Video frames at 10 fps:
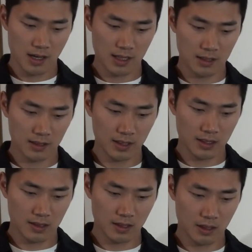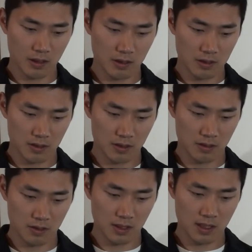I deleted those
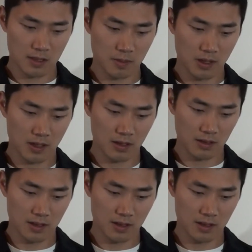through the diskpart,